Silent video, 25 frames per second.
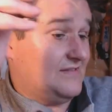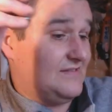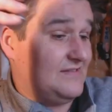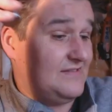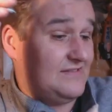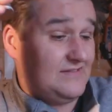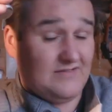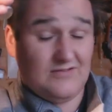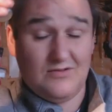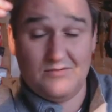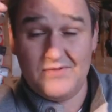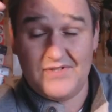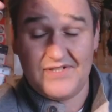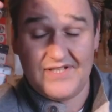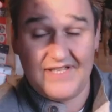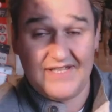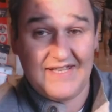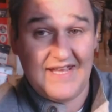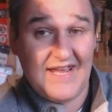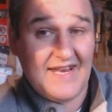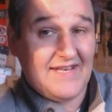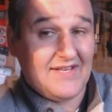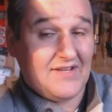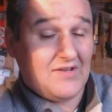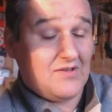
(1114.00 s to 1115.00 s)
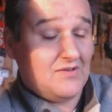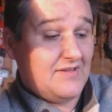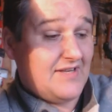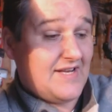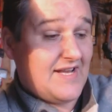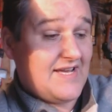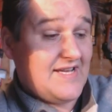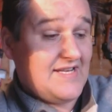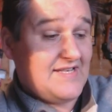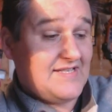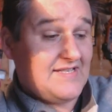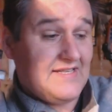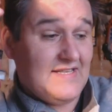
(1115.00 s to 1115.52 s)
it's almost identical in
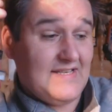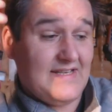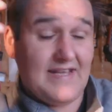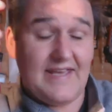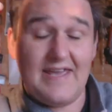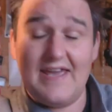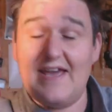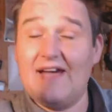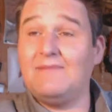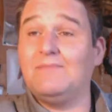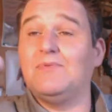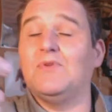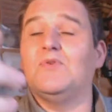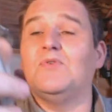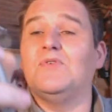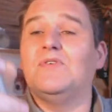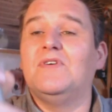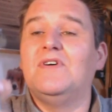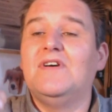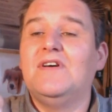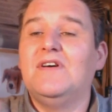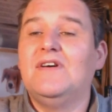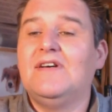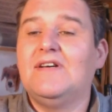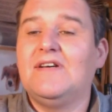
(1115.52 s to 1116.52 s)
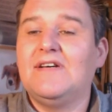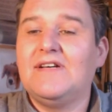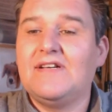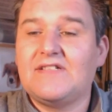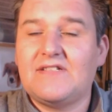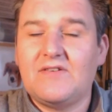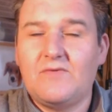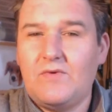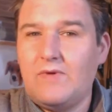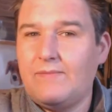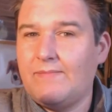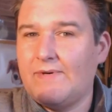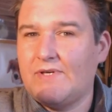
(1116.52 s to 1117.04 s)
height to the Diablo. It's
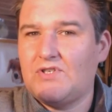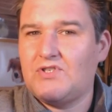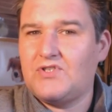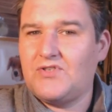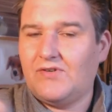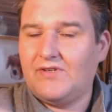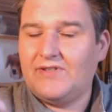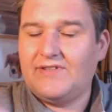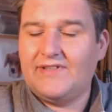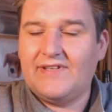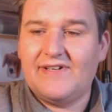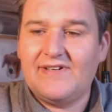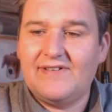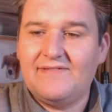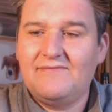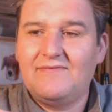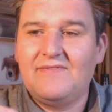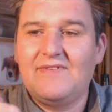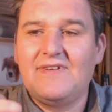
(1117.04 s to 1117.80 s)
a wee bit shorter.